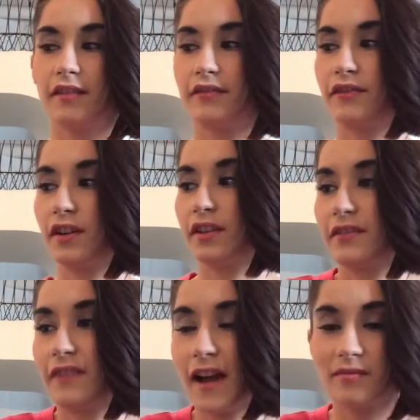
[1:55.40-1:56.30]
for the
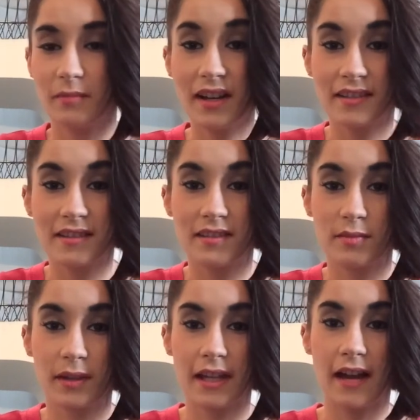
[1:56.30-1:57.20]
5 months,
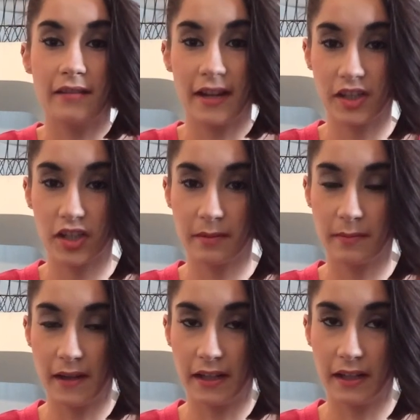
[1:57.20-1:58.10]
we have actually
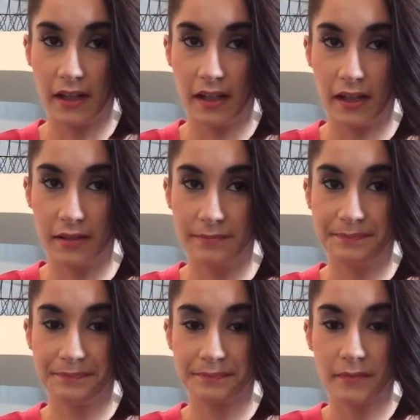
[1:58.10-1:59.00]
been
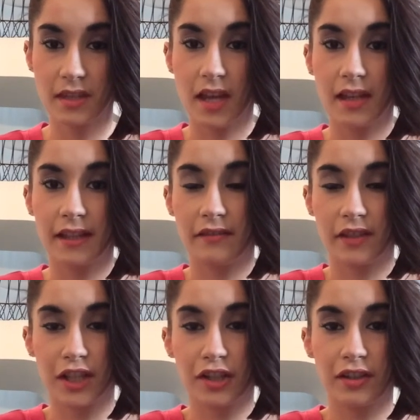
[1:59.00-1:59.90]

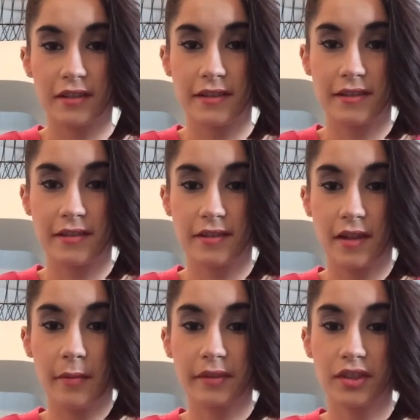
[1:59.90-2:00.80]
giving her
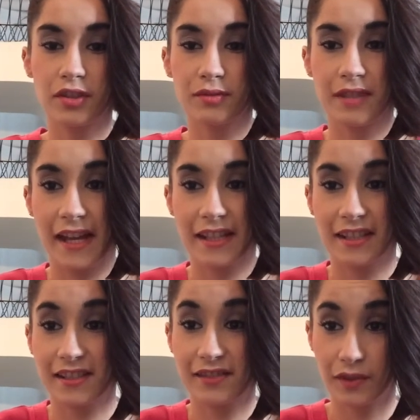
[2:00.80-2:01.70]

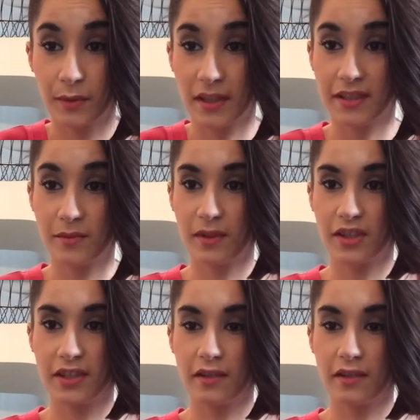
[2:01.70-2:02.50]
subcutaneous fluids, which